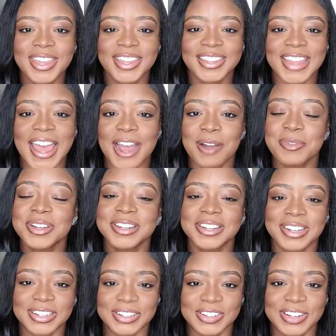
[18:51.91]
That would
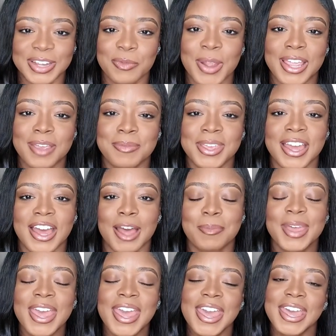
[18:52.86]
literally wake me
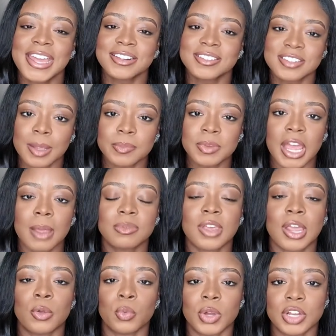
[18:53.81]
up. And sometimes
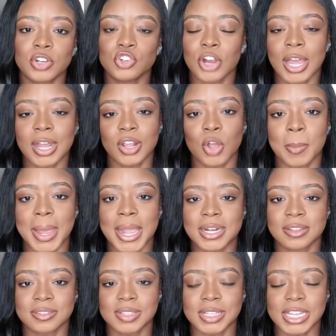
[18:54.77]
I would try to go
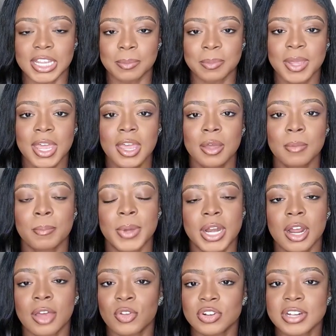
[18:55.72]
back to sleep,
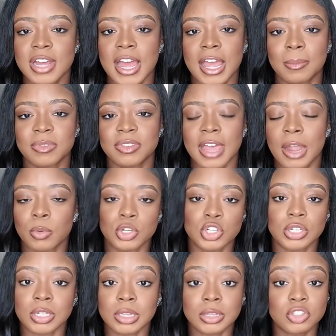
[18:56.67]
but other times I
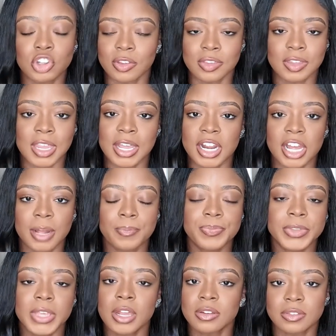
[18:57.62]
would just get
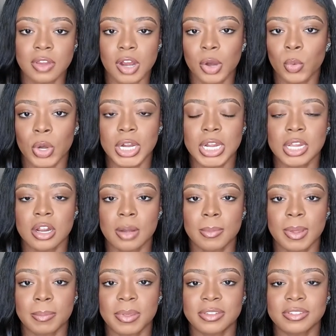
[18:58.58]
up and start working on
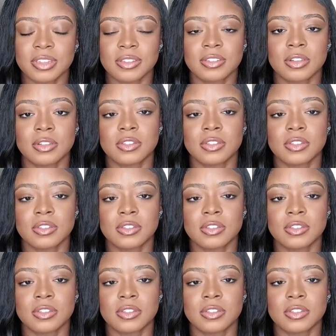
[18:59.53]
my business.